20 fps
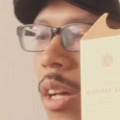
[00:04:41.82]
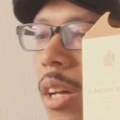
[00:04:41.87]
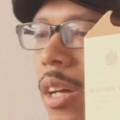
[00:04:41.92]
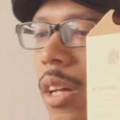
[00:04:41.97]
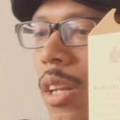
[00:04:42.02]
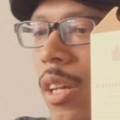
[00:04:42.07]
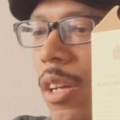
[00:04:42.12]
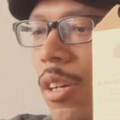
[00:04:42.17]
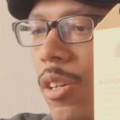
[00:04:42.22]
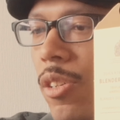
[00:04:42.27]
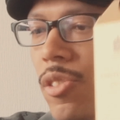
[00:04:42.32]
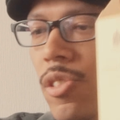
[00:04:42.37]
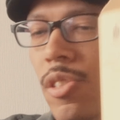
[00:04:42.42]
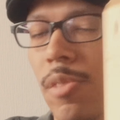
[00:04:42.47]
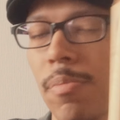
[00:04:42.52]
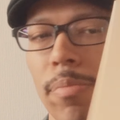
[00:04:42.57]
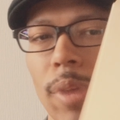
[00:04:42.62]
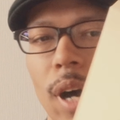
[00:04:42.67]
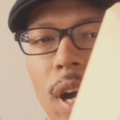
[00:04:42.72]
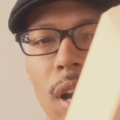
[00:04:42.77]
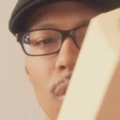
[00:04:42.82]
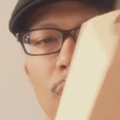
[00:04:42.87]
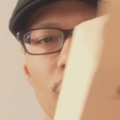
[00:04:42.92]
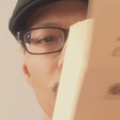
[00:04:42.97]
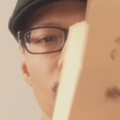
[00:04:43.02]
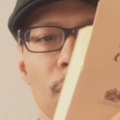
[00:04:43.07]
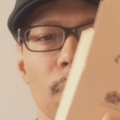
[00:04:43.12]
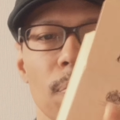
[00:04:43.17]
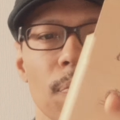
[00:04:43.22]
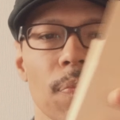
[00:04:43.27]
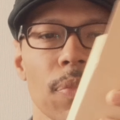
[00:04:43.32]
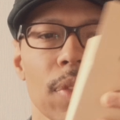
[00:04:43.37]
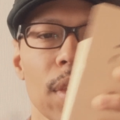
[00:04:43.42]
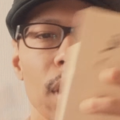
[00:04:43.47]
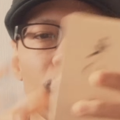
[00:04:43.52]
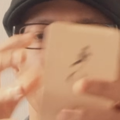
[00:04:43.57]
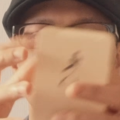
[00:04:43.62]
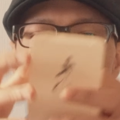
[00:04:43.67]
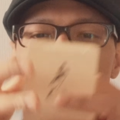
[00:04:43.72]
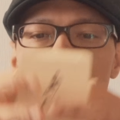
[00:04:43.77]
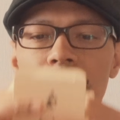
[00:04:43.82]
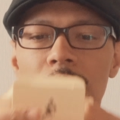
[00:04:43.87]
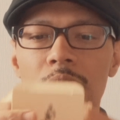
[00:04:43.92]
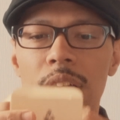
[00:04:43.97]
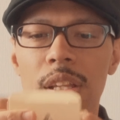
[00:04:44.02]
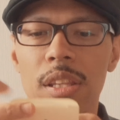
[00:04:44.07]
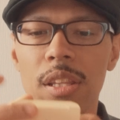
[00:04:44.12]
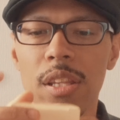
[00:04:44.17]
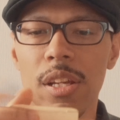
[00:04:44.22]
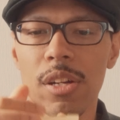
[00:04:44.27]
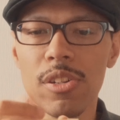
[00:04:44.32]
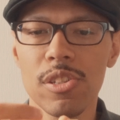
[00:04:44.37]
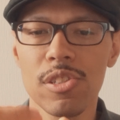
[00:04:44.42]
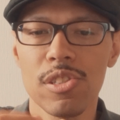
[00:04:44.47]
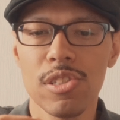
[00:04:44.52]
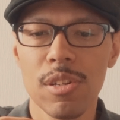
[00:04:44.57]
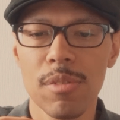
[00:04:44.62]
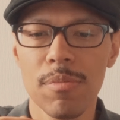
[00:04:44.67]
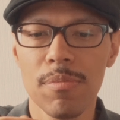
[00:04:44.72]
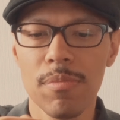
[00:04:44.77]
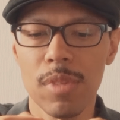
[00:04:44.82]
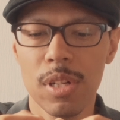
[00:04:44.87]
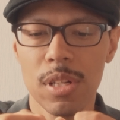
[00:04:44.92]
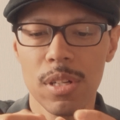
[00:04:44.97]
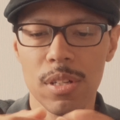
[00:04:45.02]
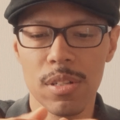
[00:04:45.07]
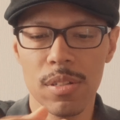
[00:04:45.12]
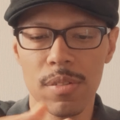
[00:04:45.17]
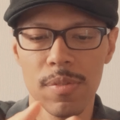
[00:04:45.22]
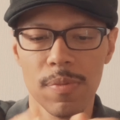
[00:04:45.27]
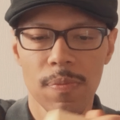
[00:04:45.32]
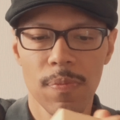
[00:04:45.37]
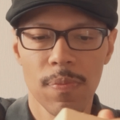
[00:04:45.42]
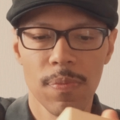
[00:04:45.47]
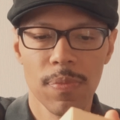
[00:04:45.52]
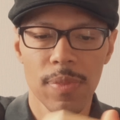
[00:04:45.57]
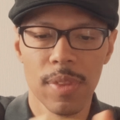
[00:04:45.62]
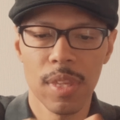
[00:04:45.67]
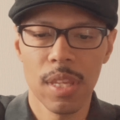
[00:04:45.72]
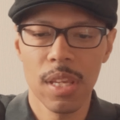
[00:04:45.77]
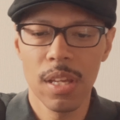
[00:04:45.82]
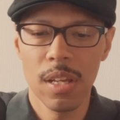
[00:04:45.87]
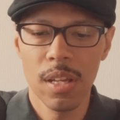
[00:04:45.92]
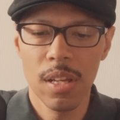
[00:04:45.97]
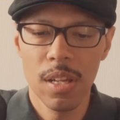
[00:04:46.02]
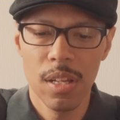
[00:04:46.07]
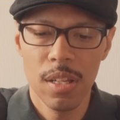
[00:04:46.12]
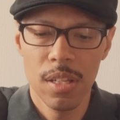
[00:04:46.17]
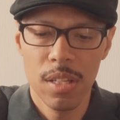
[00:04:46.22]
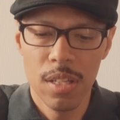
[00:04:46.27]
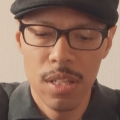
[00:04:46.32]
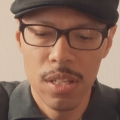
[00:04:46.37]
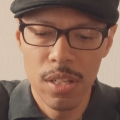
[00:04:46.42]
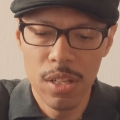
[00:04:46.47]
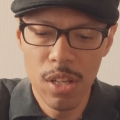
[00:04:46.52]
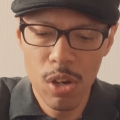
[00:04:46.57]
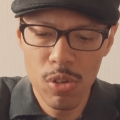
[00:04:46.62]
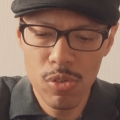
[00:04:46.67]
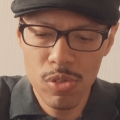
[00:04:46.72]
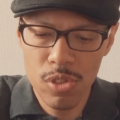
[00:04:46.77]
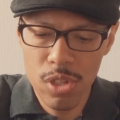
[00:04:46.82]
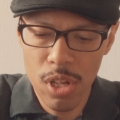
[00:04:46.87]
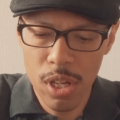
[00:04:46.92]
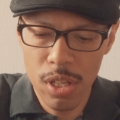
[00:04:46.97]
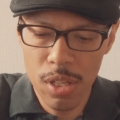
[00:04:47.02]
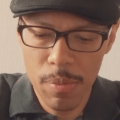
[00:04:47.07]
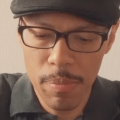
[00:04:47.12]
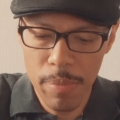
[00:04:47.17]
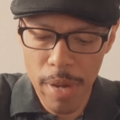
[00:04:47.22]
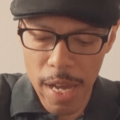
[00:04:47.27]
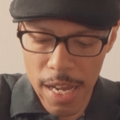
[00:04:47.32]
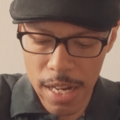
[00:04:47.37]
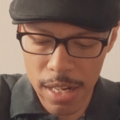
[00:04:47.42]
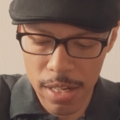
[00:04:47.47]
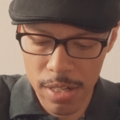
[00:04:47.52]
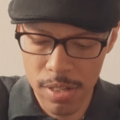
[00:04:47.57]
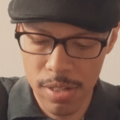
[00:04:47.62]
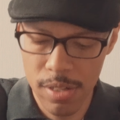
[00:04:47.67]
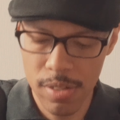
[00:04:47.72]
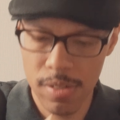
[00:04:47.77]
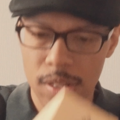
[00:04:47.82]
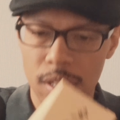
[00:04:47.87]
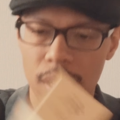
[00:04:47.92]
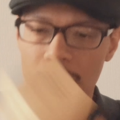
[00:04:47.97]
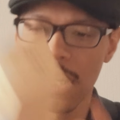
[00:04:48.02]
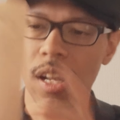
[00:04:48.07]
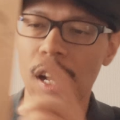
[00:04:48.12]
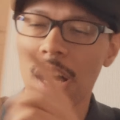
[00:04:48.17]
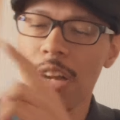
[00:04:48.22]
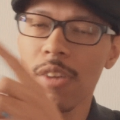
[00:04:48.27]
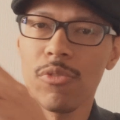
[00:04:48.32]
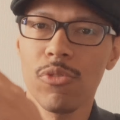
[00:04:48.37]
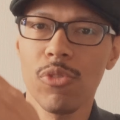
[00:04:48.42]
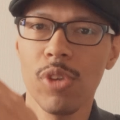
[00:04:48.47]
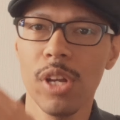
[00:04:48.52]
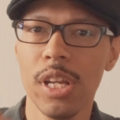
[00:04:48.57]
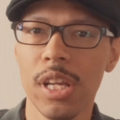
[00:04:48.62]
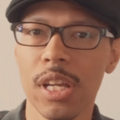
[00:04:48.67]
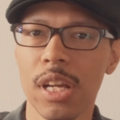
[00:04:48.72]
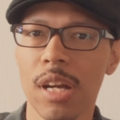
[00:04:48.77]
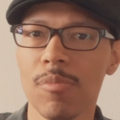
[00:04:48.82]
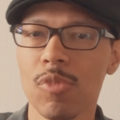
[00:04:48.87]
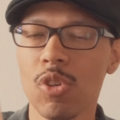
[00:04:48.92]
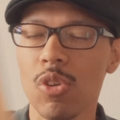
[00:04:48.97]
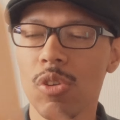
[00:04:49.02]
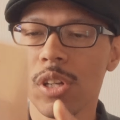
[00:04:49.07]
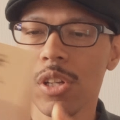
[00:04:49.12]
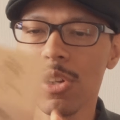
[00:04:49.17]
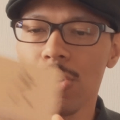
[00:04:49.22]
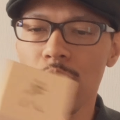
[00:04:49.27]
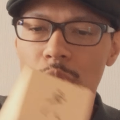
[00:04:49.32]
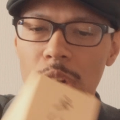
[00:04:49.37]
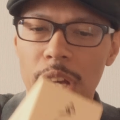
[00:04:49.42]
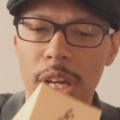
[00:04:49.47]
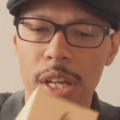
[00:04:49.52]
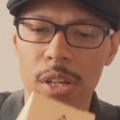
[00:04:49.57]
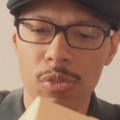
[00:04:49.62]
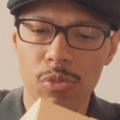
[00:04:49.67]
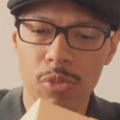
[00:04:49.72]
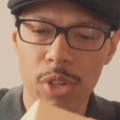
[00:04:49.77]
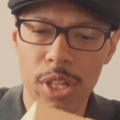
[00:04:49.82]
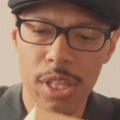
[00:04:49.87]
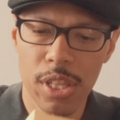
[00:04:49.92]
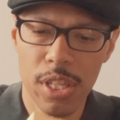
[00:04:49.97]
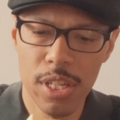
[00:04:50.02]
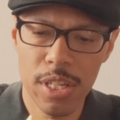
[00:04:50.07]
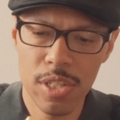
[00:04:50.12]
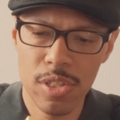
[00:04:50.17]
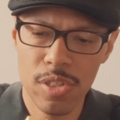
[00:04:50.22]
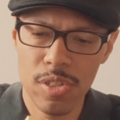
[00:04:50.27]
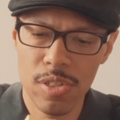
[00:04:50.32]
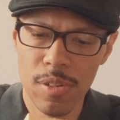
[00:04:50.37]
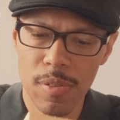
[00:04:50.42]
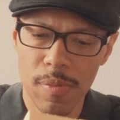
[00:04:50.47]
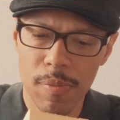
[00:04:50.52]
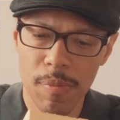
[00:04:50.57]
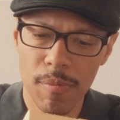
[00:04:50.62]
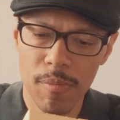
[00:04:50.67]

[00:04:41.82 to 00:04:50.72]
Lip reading: And here's the bottle. There's some notes on the back, a lot of reading. I'm going to go ahead and read this.